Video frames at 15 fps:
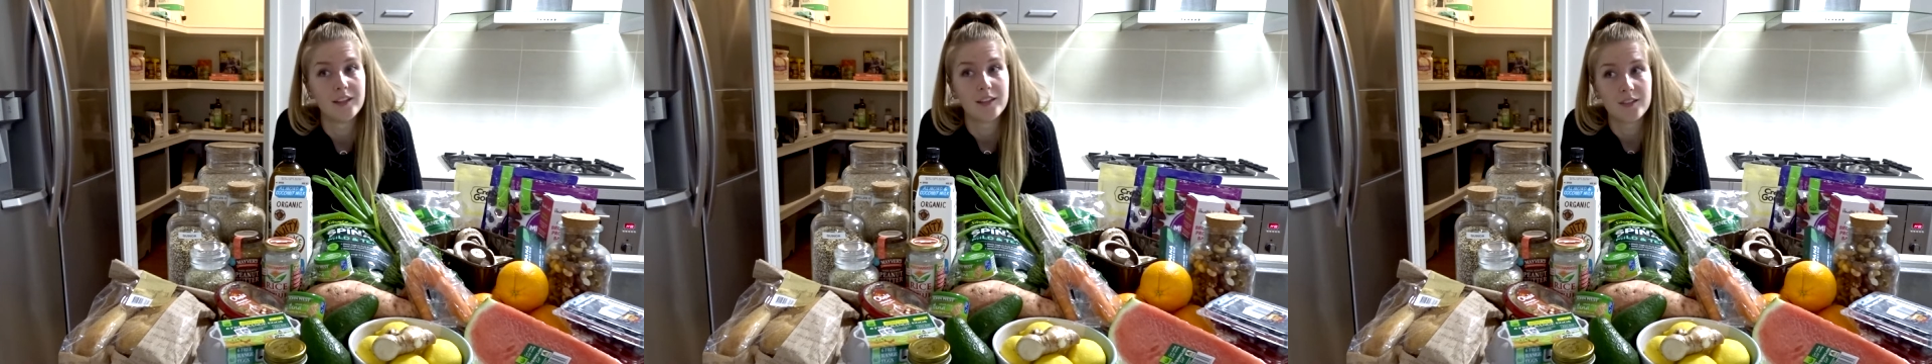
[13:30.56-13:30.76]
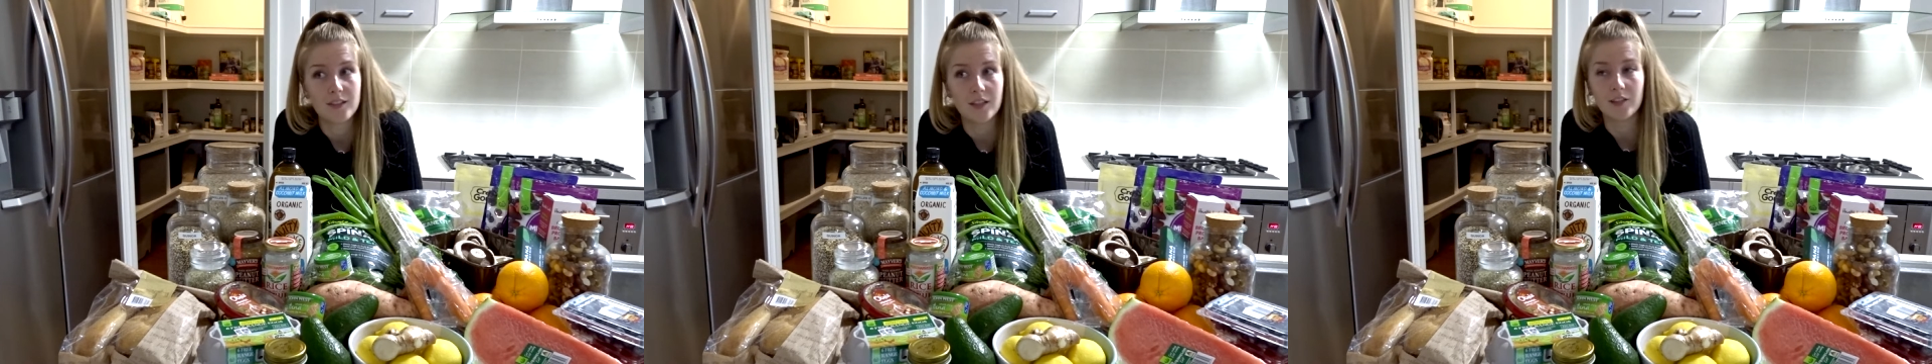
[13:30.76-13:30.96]

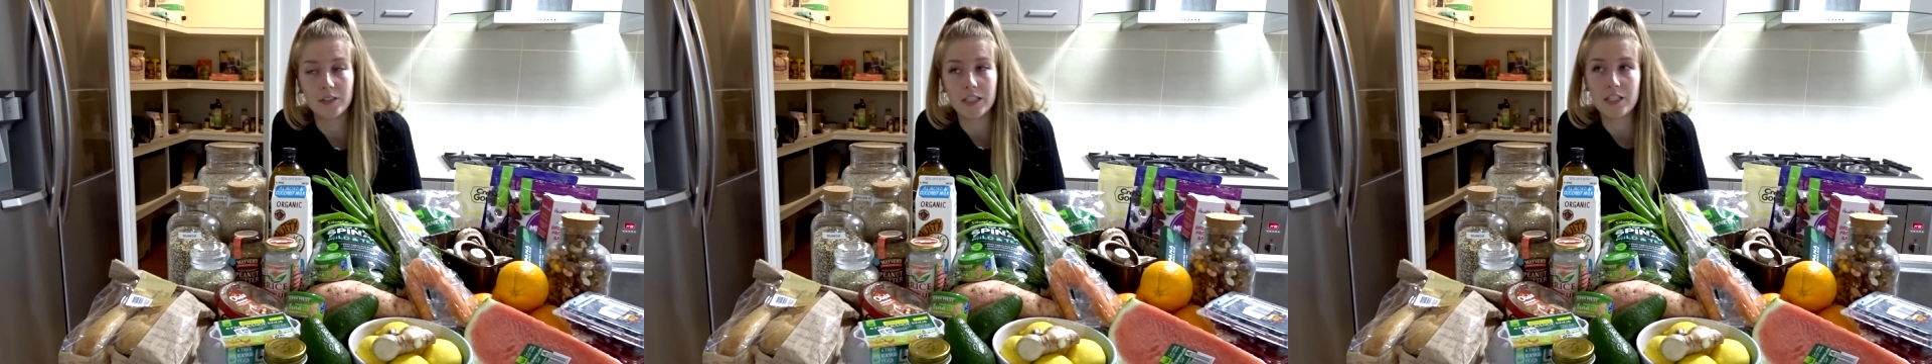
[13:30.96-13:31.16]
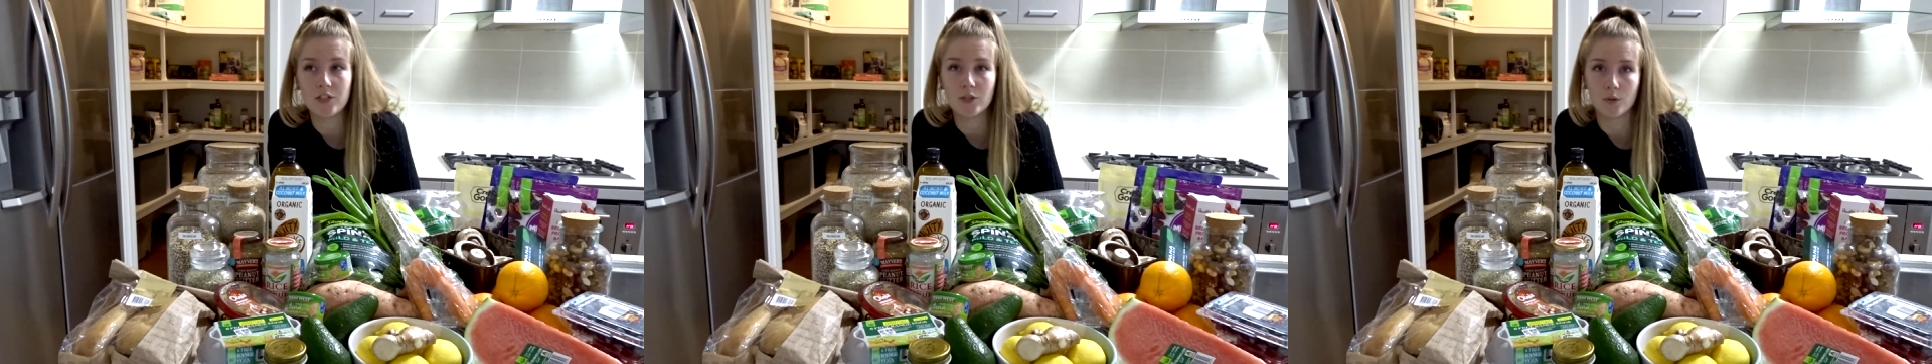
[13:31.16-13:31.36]
to
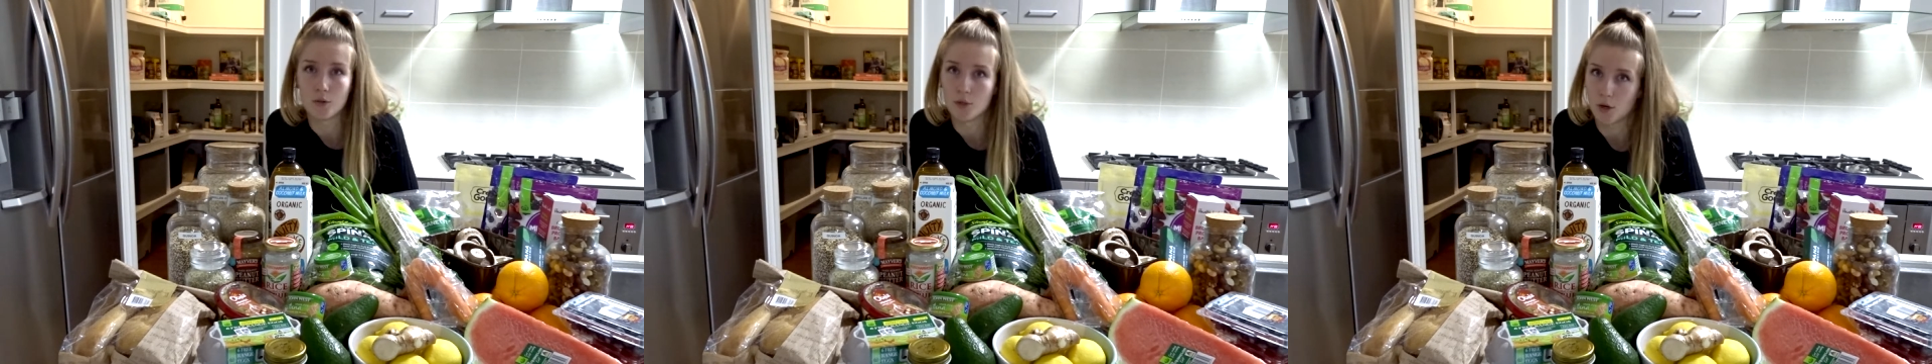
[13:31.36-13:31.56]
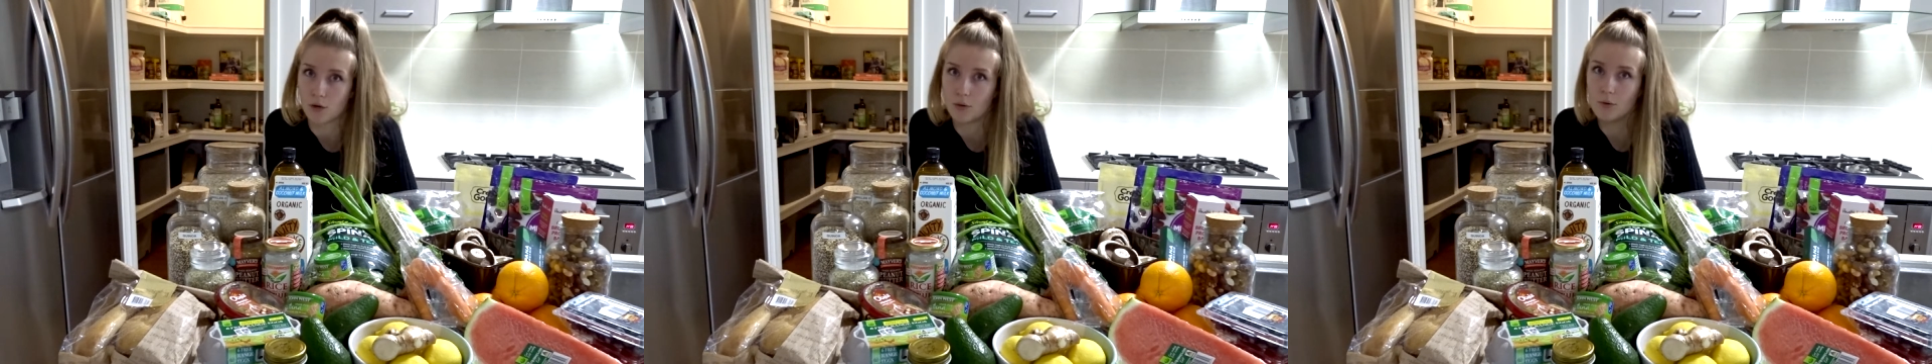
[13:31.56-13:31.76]
reach your
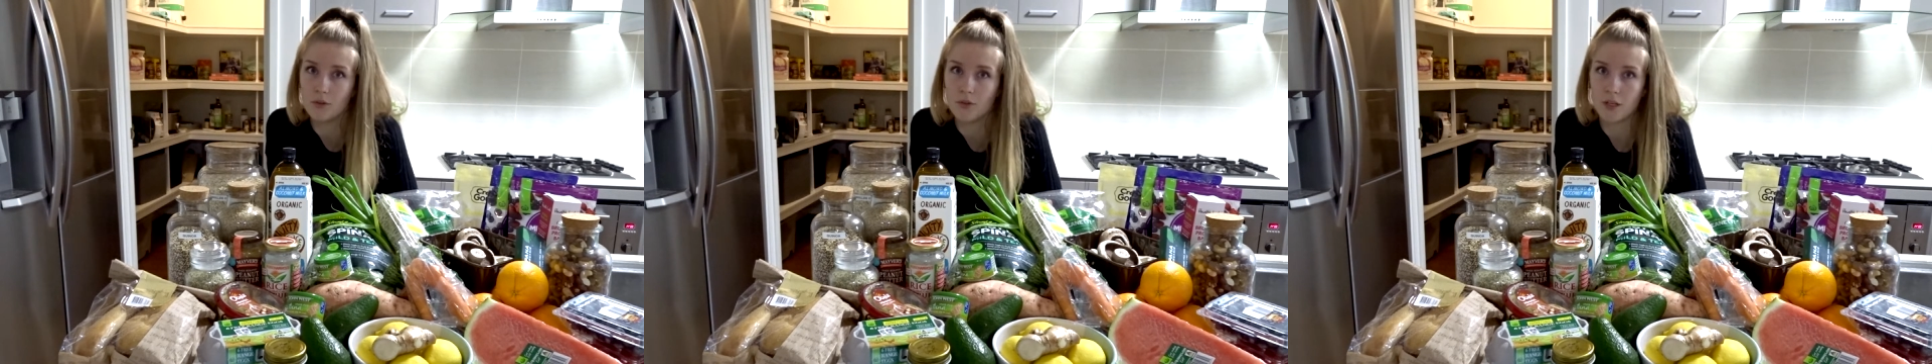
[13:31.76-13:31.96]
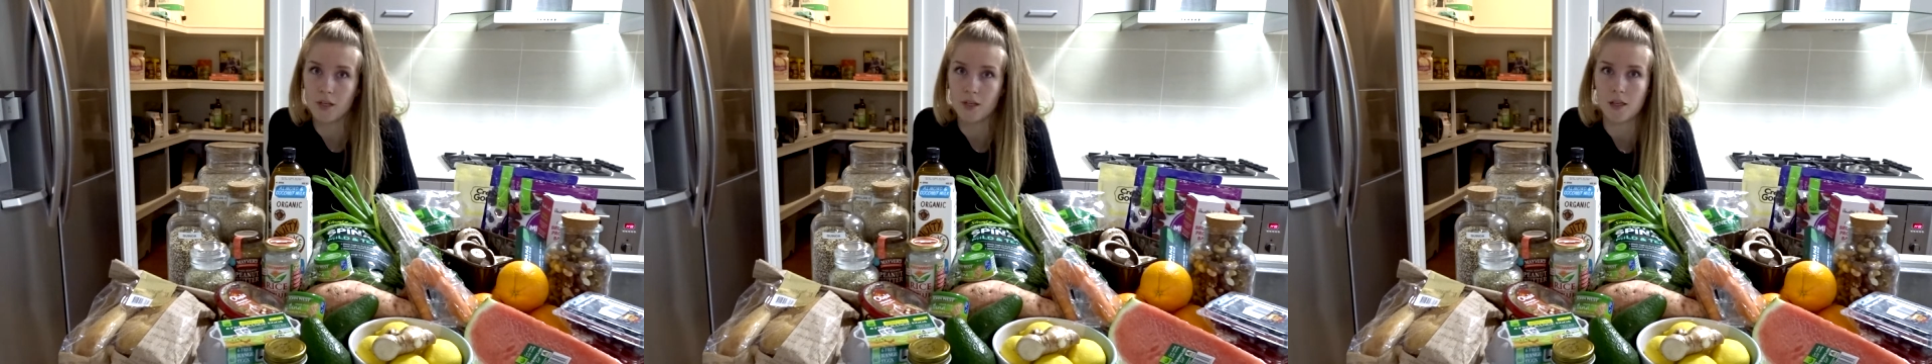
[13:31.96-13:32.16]

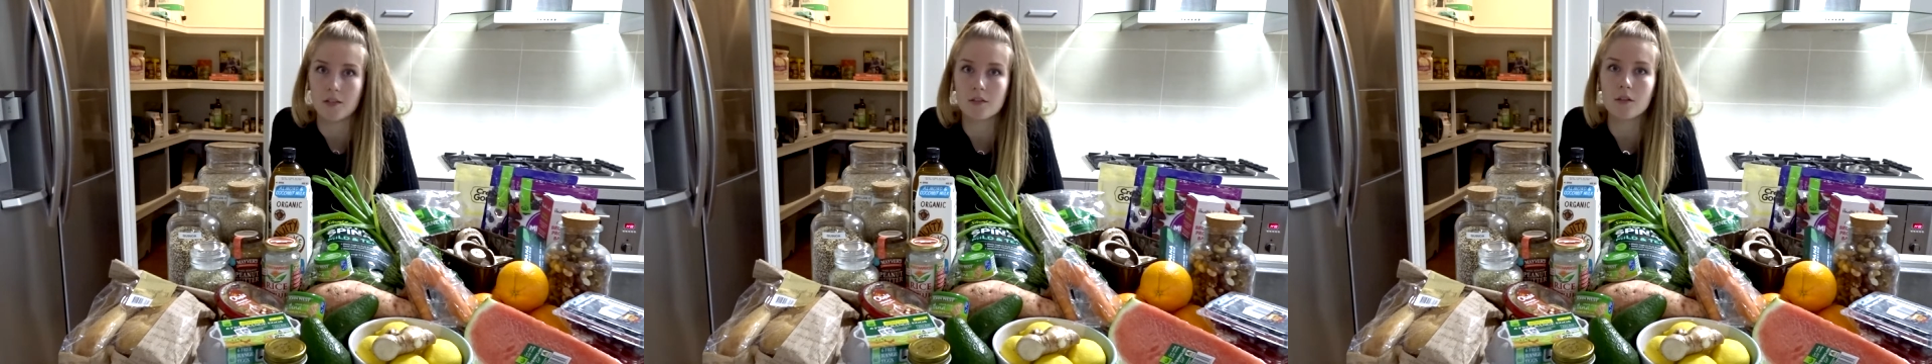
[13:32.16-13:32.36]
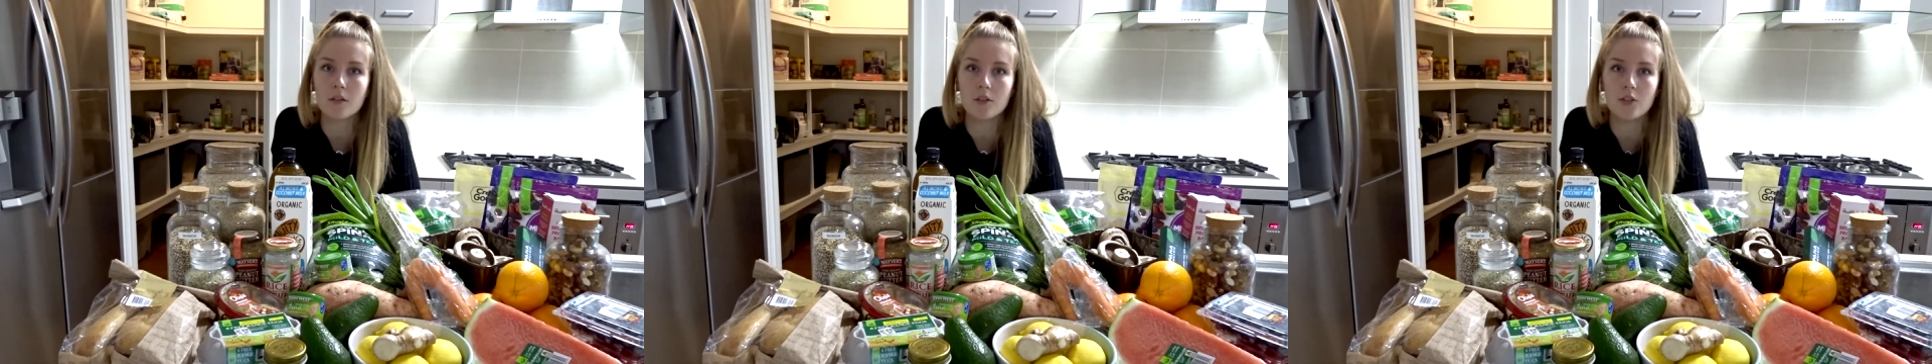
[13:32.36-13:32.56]
goals
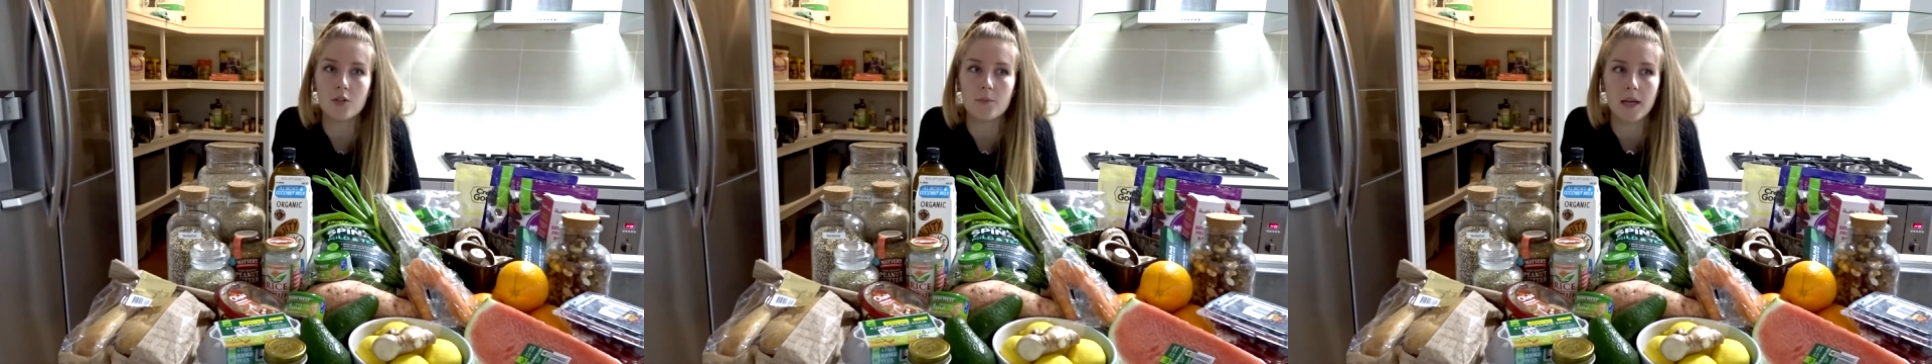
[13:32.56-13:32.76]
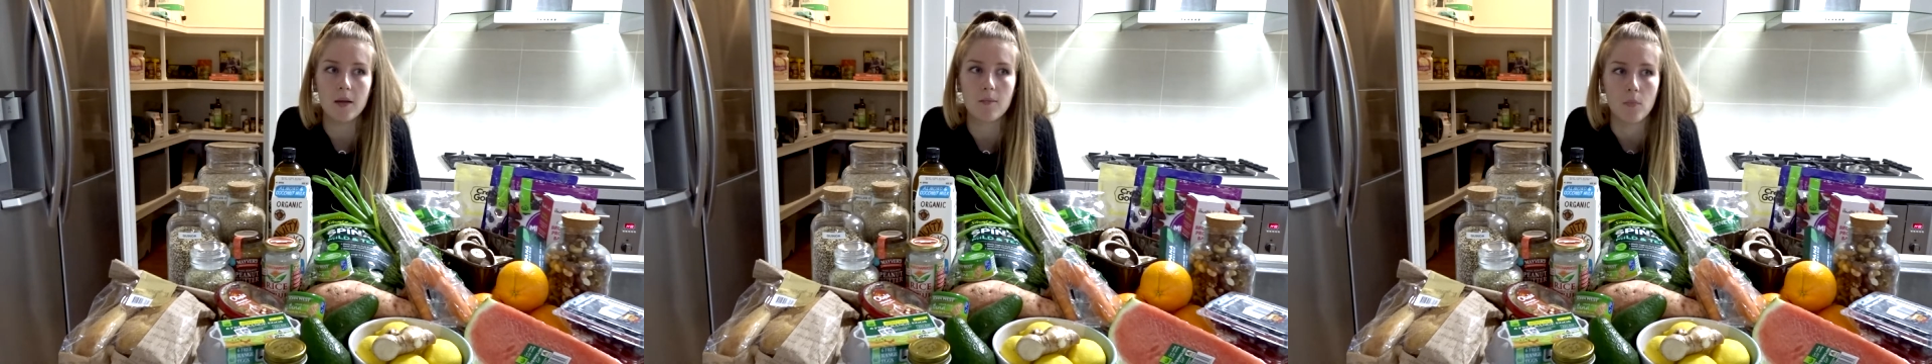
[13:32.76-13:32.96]
as long as you're
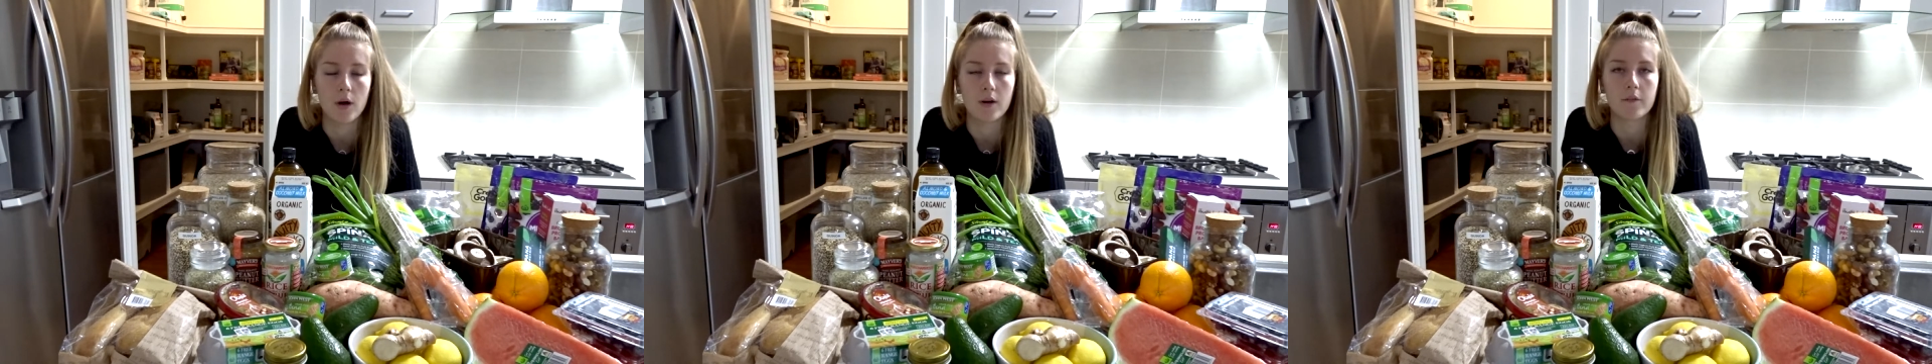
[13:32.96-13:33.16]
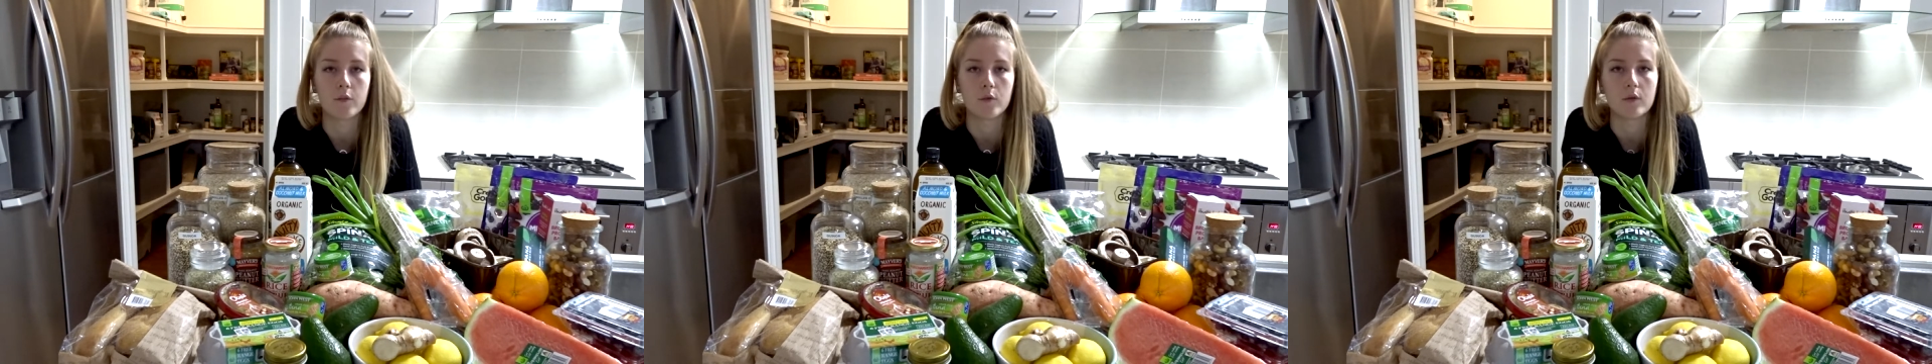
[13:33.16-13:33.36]
being
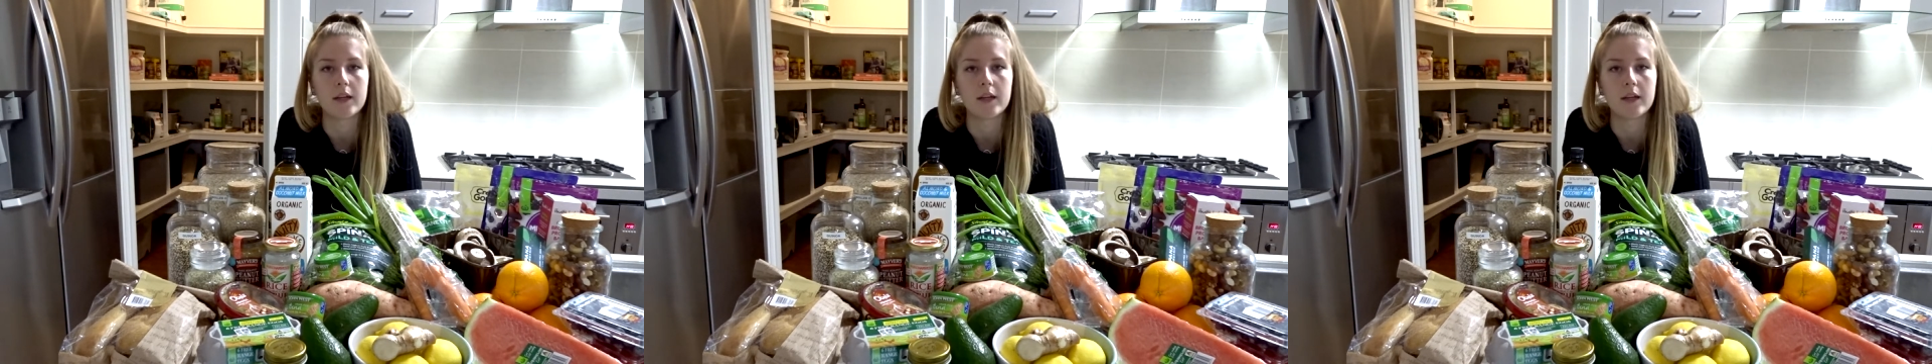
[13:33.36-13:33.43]
mindful.